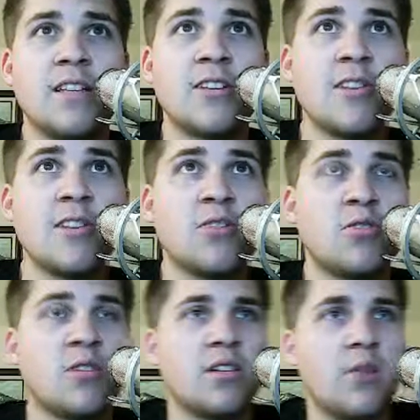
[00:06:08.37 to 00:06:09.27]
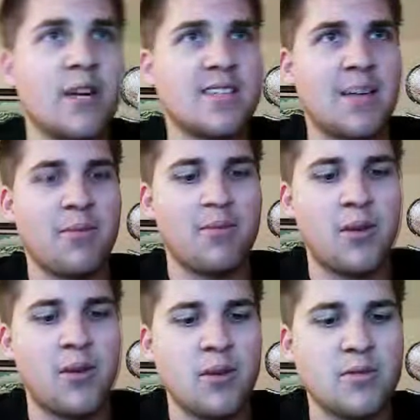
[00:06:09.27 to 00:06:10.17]
Let's also do a quick example of
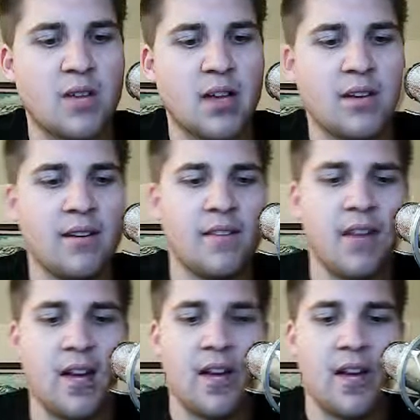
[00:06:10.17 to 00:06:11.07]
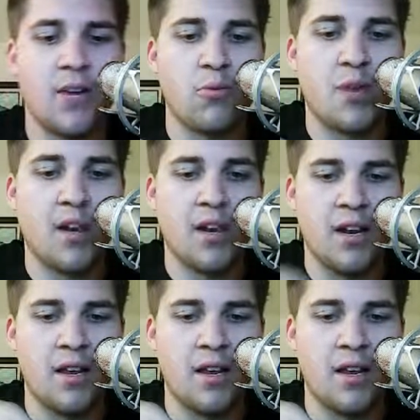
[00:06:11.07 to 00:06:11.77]
cosine, and then I got to run.